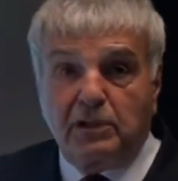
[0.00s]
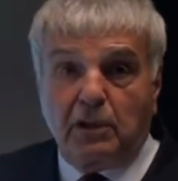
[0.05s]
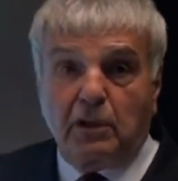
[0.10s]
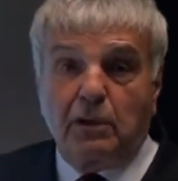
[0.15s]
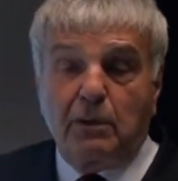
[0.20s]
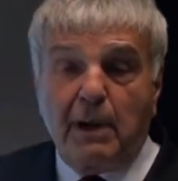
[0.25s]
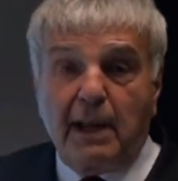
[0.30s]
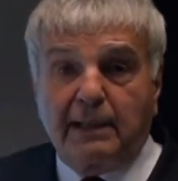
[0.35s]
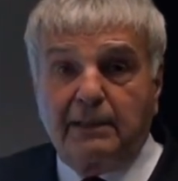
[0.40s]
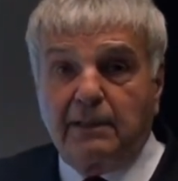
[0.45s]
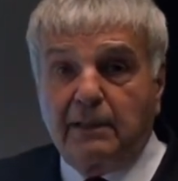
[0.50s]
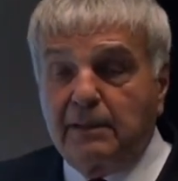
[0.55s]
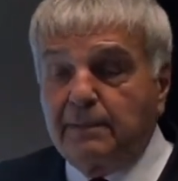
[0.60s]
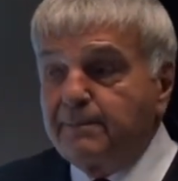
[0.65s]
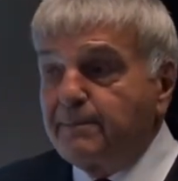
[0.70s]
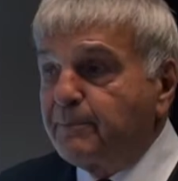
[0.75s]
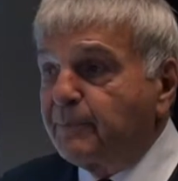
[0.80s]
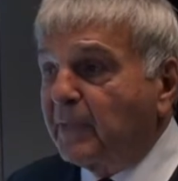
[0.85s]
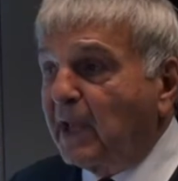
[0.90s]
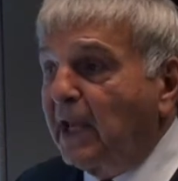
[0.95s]
to correct it.
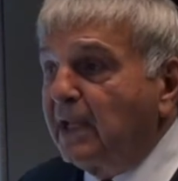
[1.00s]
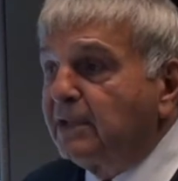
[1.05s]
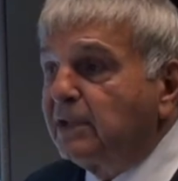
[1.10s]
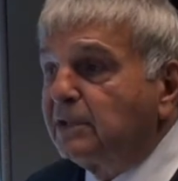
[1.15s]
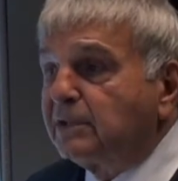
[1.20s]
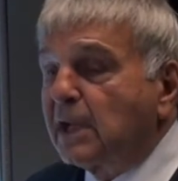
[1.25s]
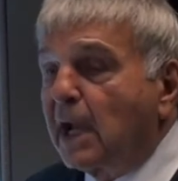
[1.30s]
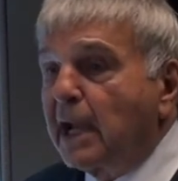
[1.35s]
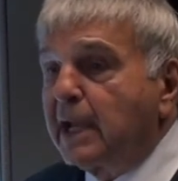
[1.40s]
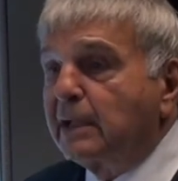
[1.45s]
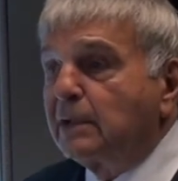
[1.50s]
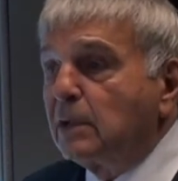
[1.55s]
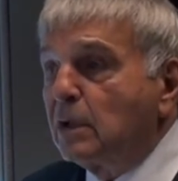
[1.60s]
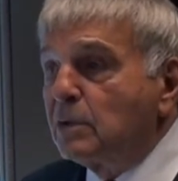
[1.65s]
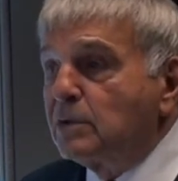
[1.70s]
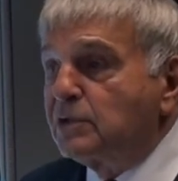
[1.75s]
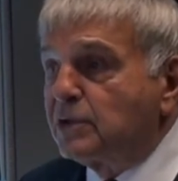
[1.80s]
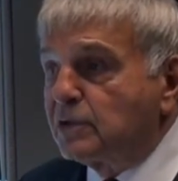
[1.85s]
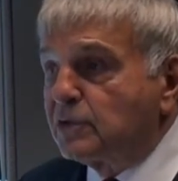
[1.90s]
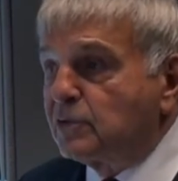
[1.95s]
And the
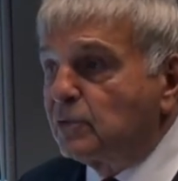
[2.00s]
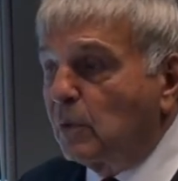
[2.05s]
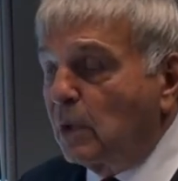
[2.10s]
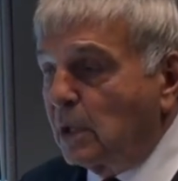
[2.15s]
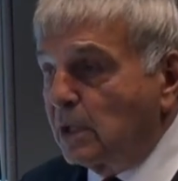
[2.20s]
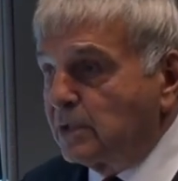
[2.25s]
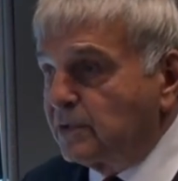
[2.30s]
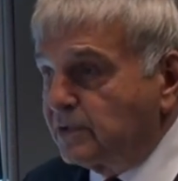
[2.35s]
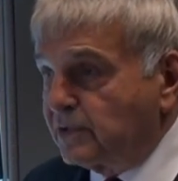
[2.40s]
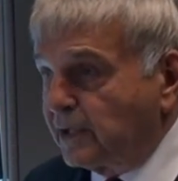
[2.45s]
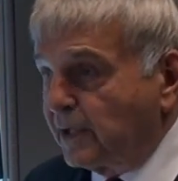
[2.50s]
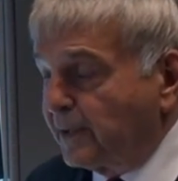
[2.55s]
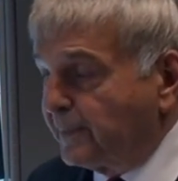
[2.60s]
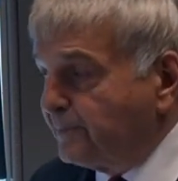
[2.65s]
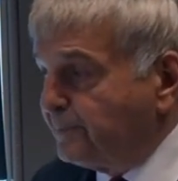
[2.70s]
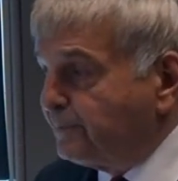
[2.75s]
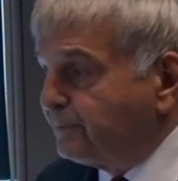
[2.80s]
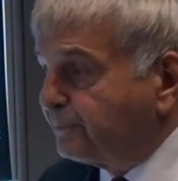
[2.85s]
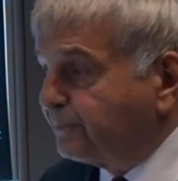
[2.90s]
diagnosis was that